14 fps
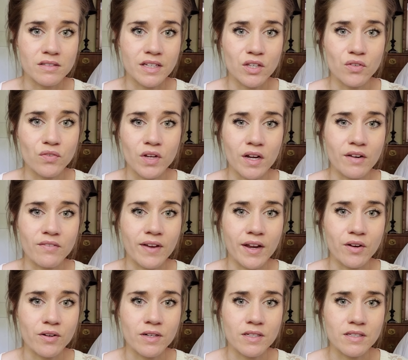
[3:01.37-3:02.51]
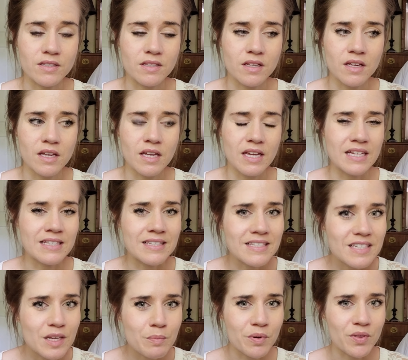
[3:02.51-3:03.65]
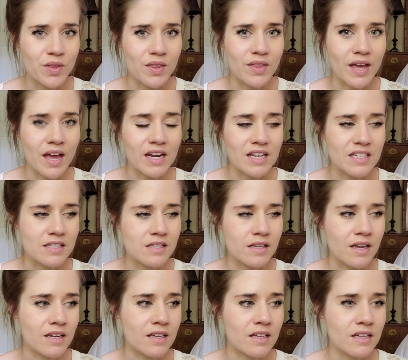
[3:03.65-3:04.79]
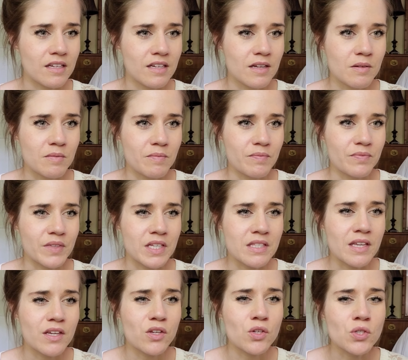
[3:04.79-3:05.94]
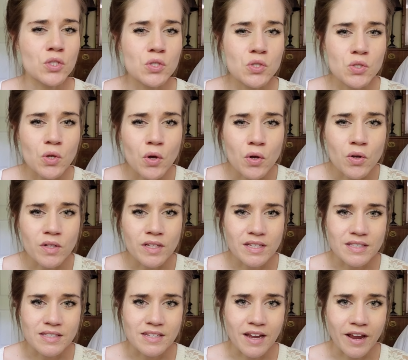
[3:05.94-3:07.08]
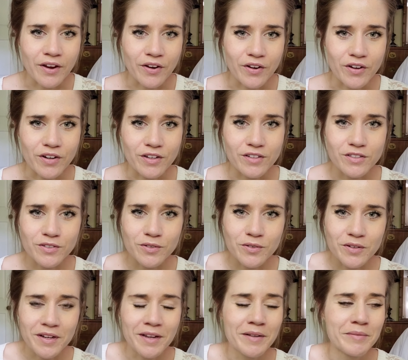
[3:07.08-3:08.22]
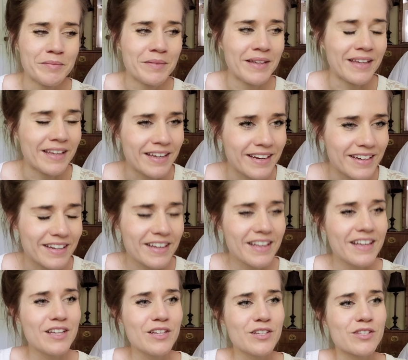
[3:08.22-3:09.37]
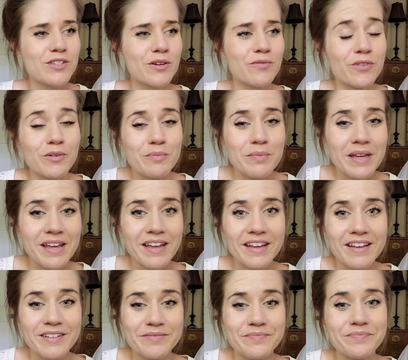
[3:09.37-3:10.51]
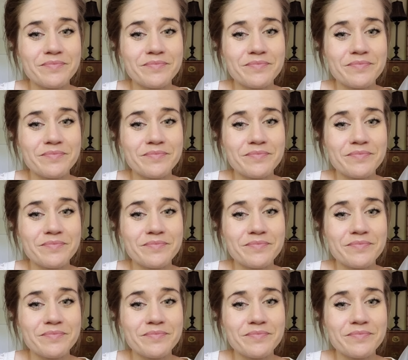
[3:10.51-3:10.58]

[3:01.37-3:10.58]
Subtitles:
like you've got a virus. It's deeper than that. It's like your soul is tired. Do you know what I mean? So for me,